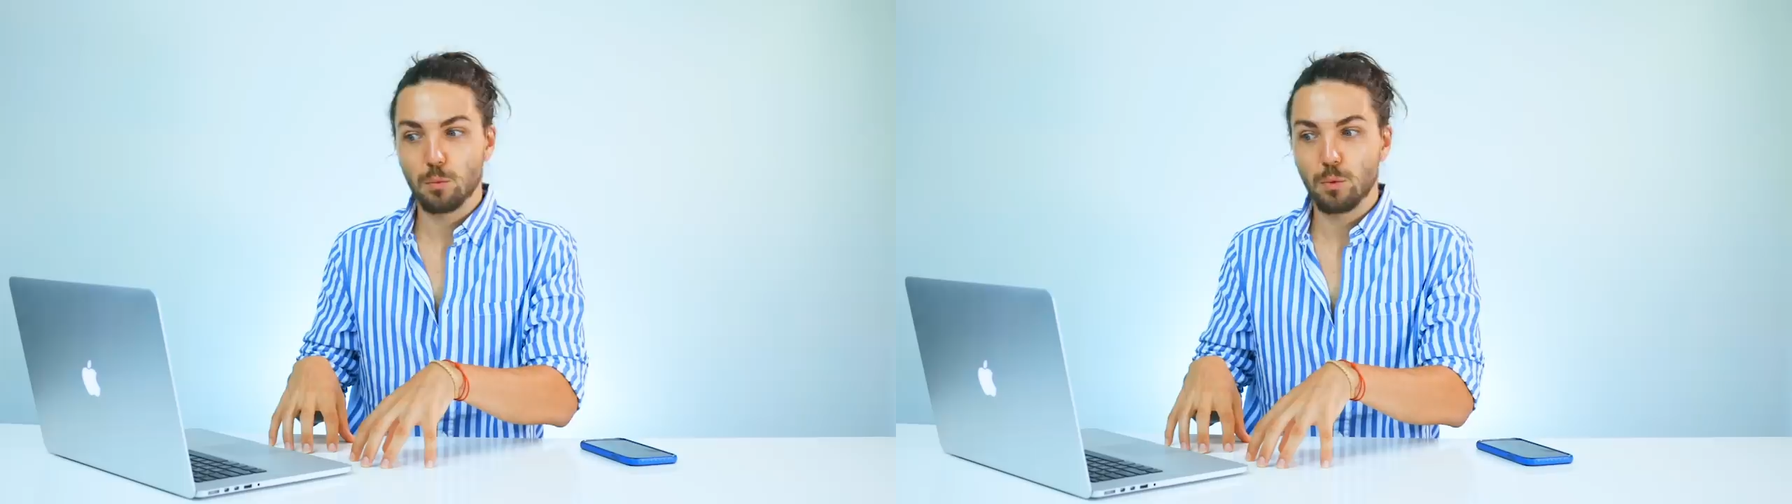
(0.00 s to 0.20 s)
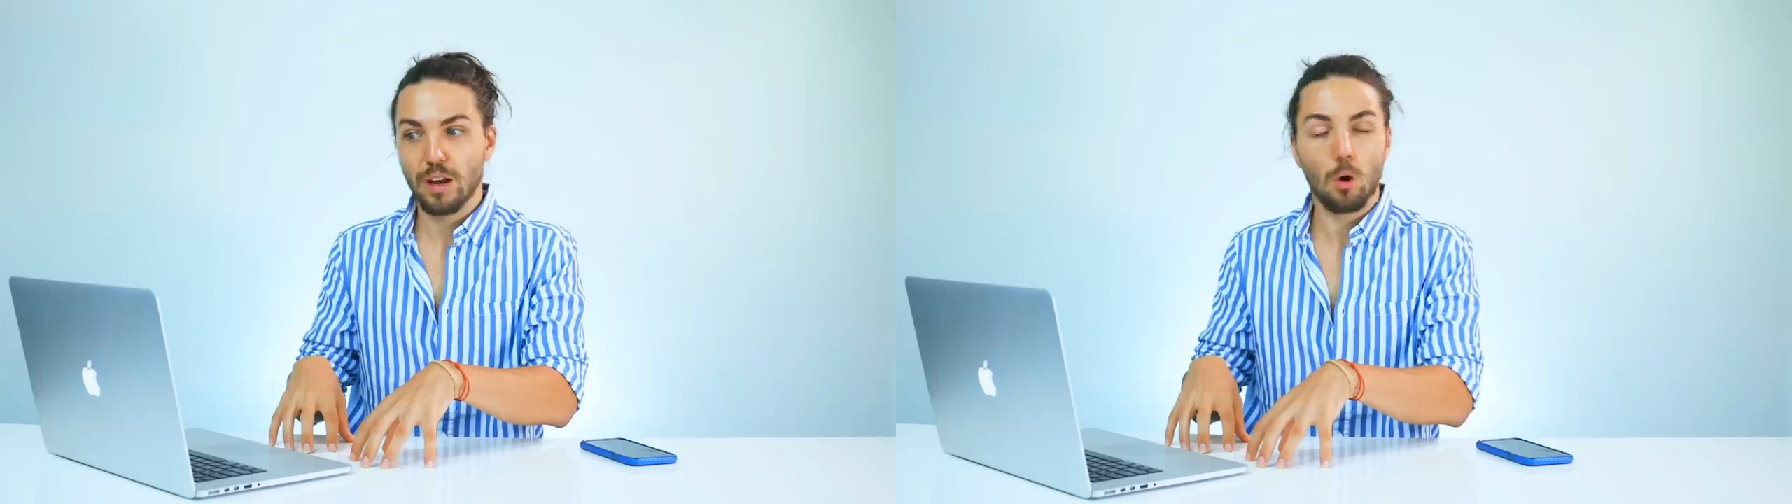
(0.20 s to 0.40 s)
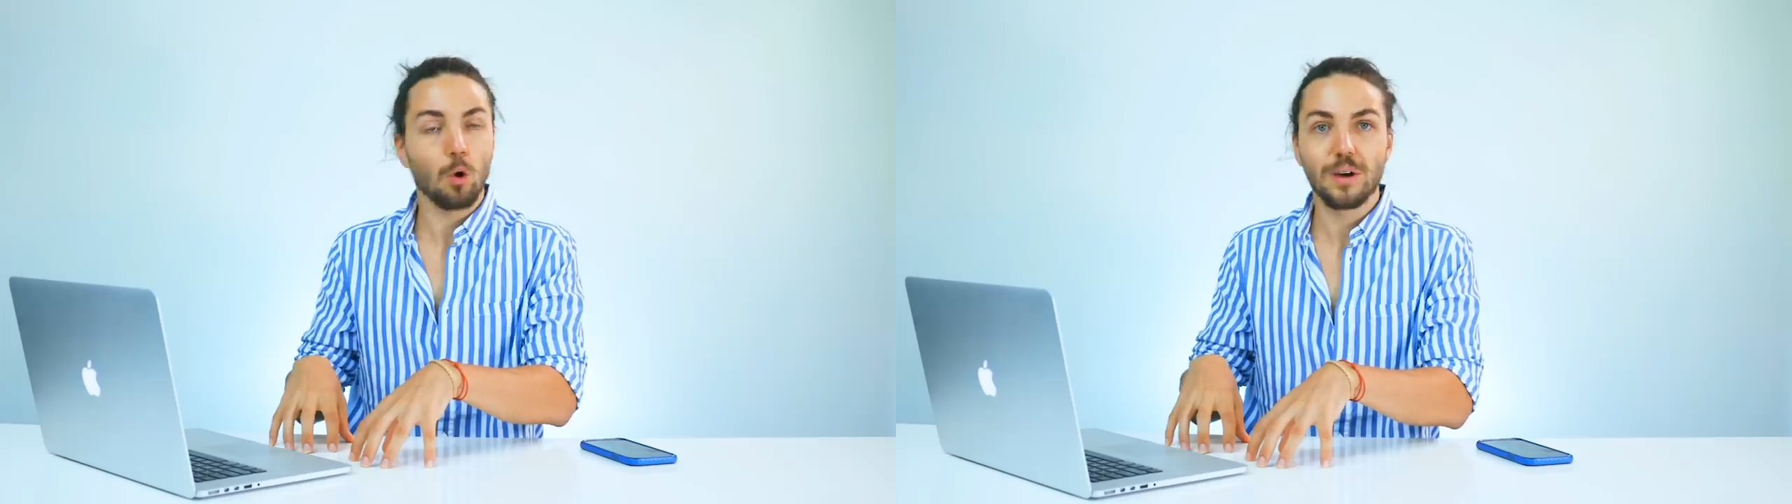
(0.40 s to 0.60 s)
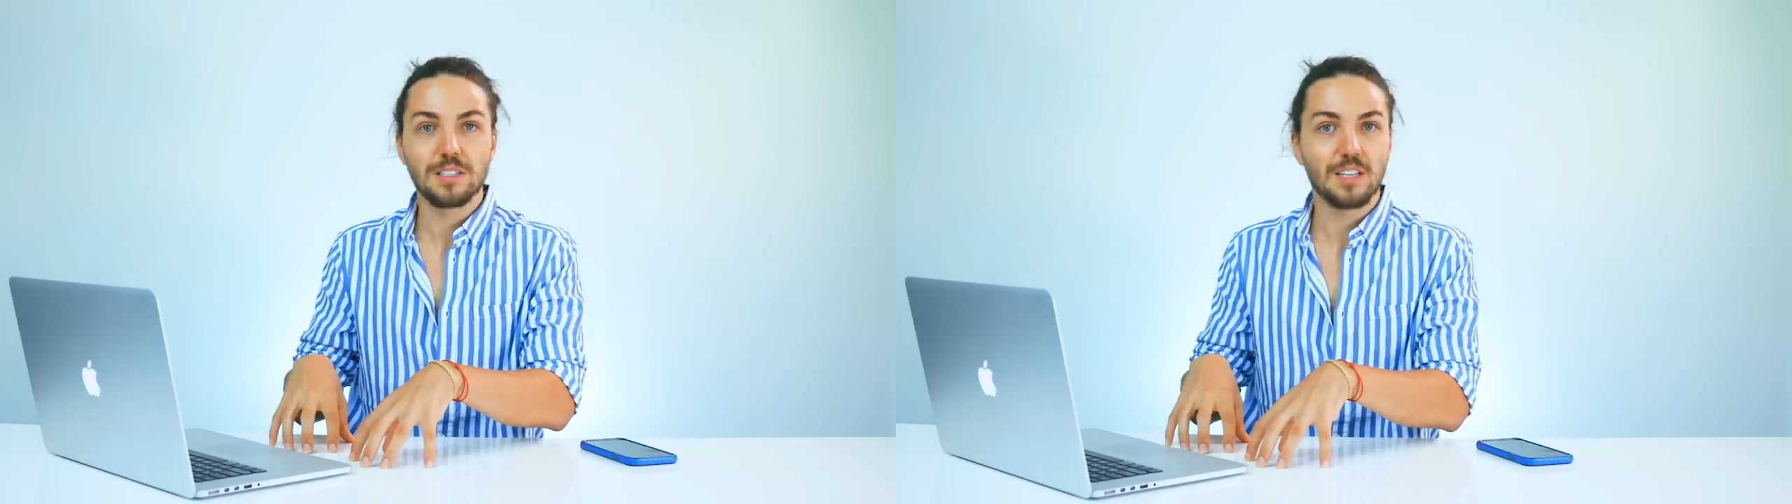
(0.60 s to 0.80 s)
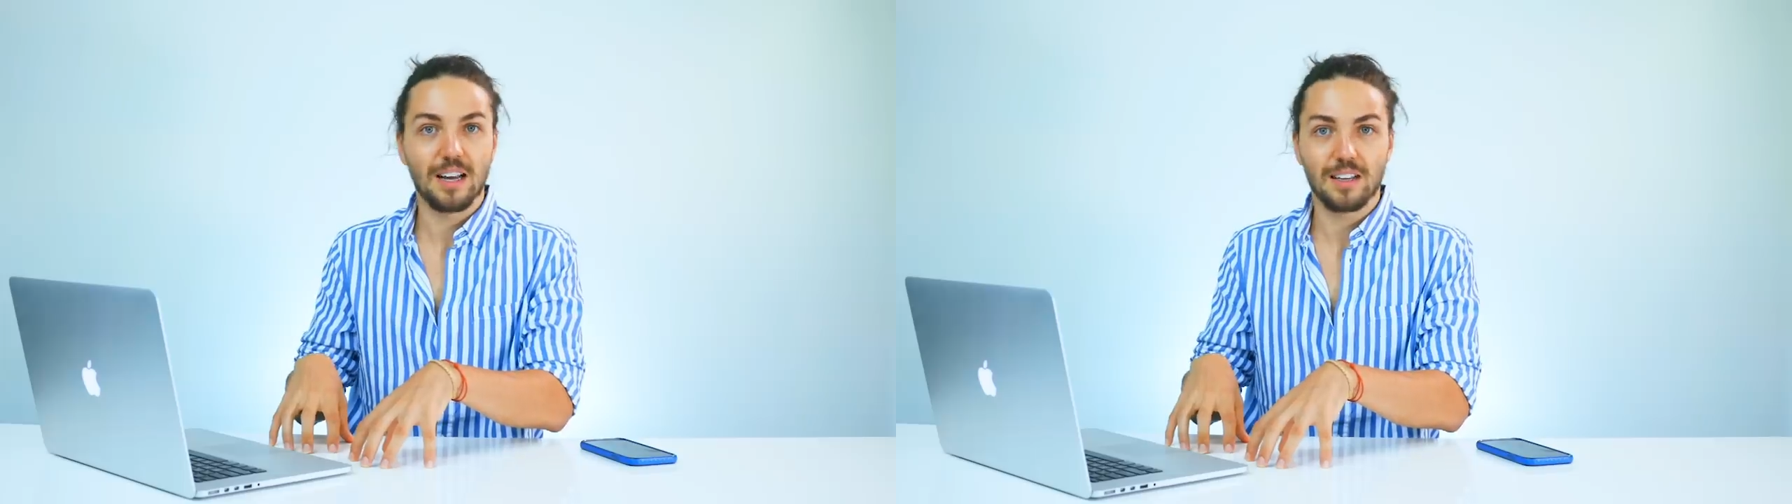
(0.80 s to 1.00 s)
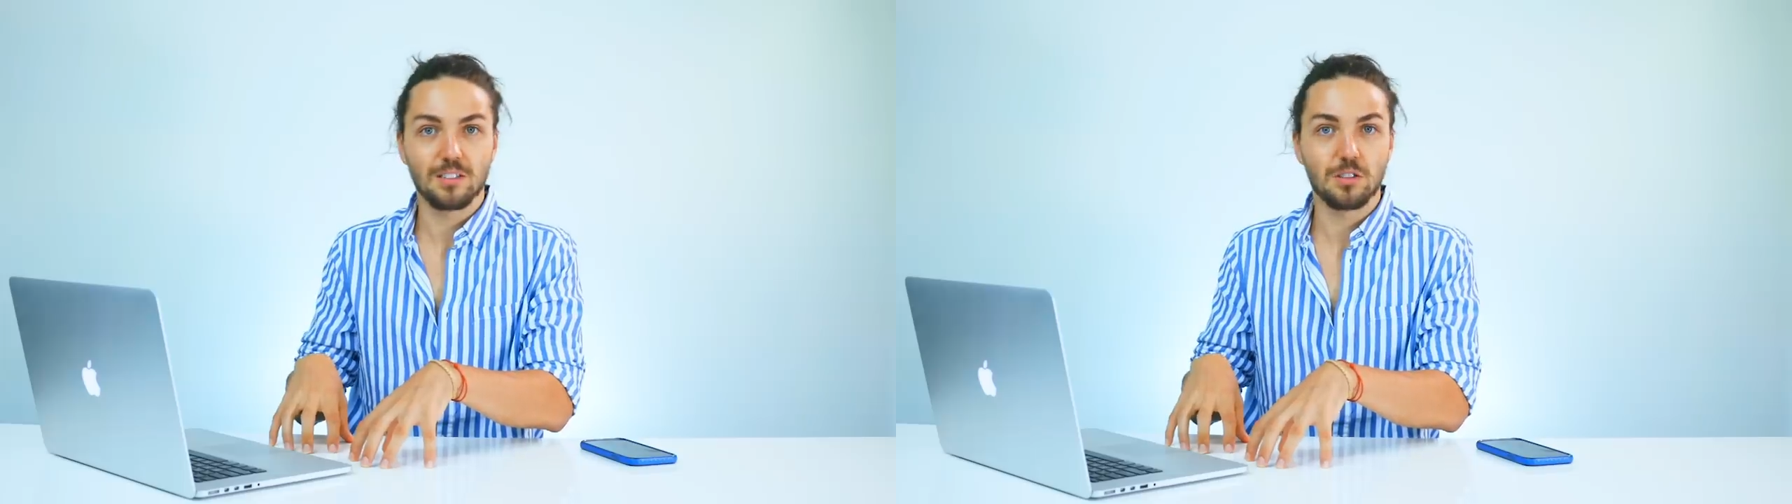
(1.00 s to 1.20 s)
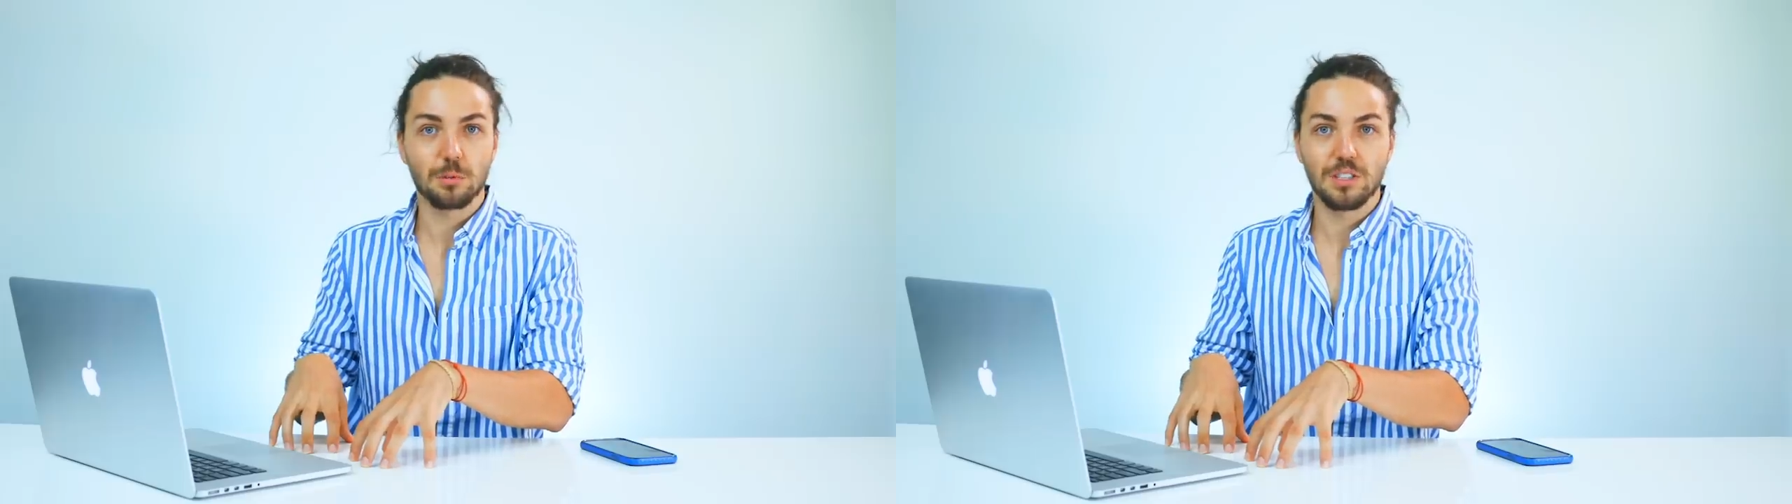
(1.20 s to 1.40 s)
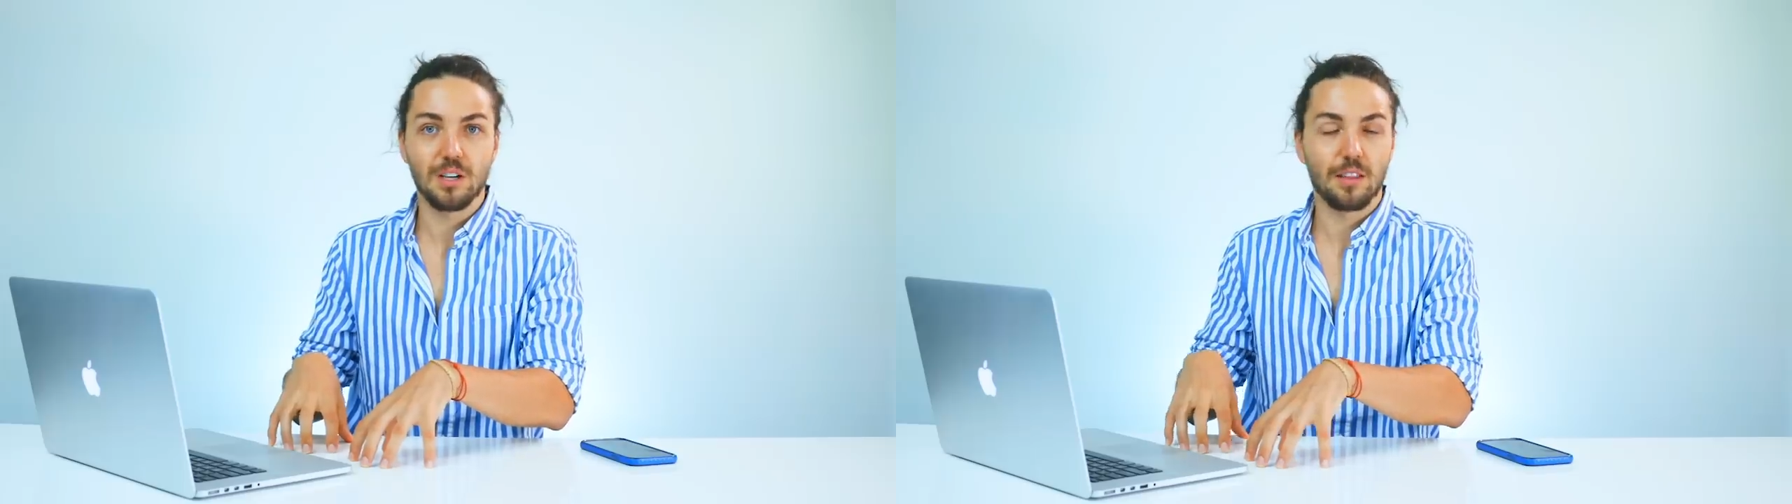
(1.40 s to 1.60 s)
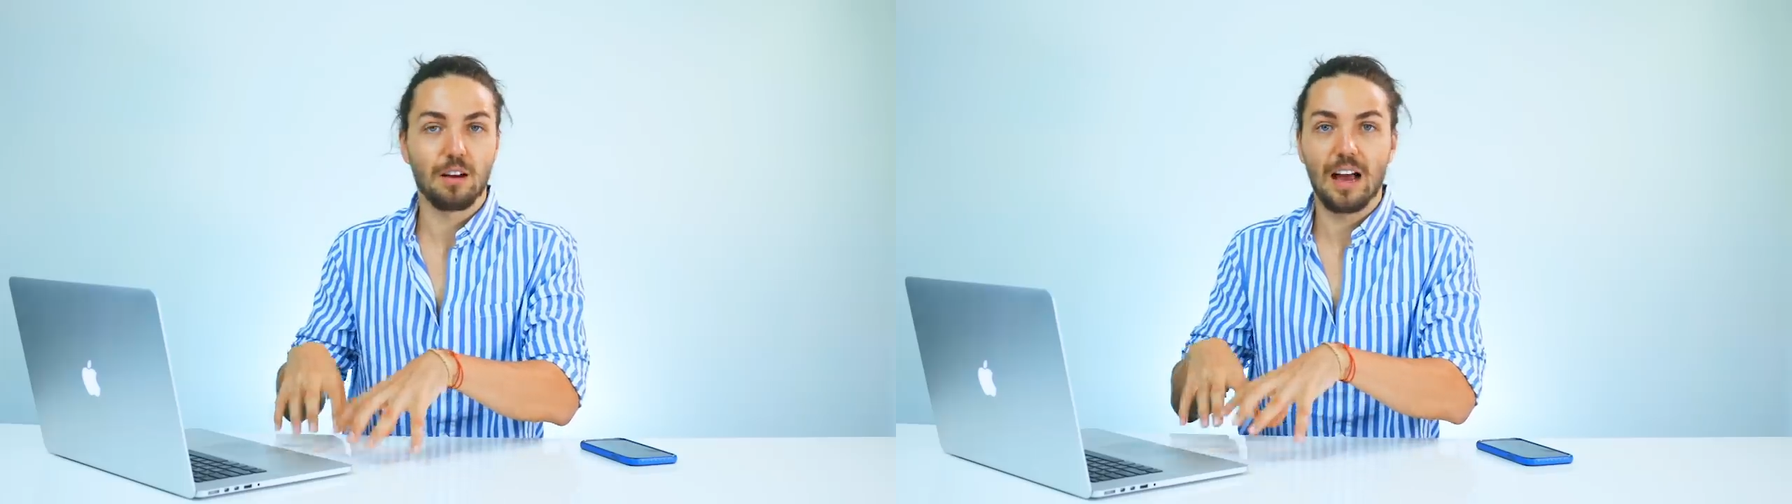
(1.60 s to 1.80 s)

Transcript: we're always connected to each other